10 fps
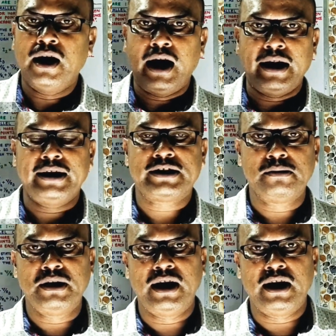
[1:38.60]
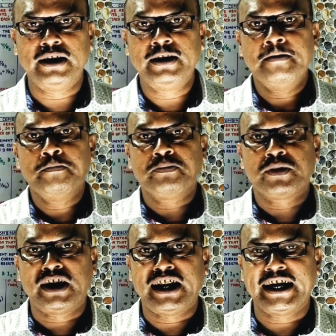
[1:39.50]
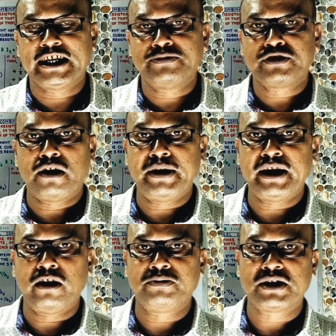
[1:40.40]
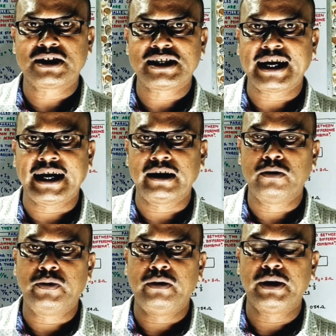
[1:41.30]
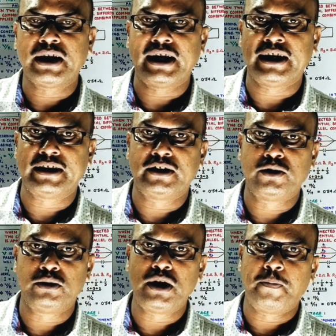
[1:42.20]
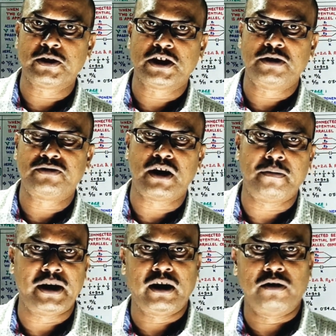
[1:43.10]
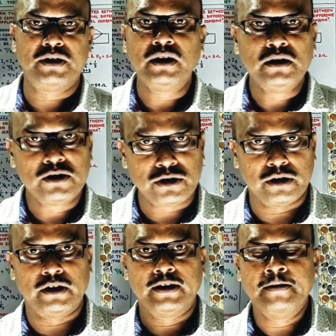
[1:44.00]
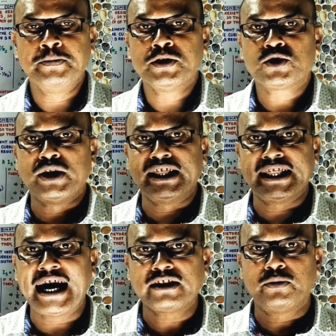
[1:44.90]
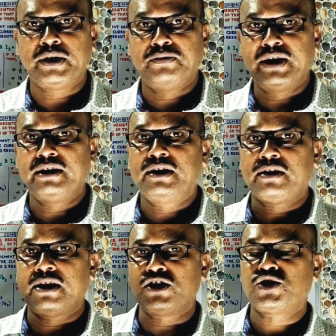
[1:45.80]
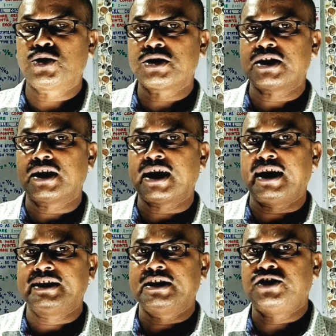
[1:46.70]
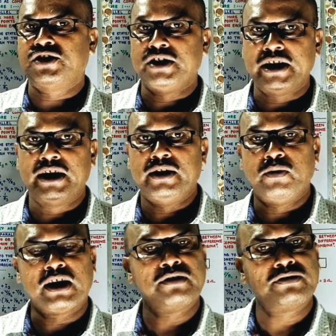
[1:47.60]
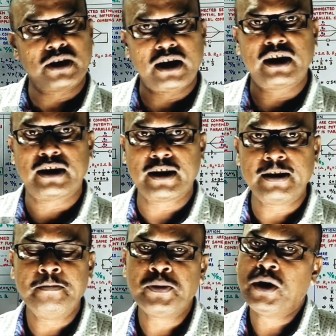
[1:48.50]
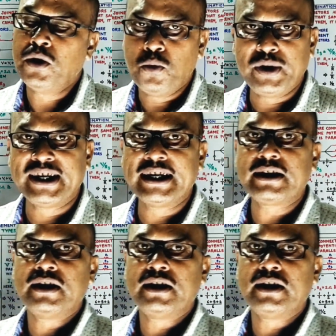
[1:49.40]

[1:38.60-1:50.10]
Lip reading: and similarly the negative terminal of the second will be connected to the positive terminal of the third. So in that way, when the resistors are connected serially one after another, we get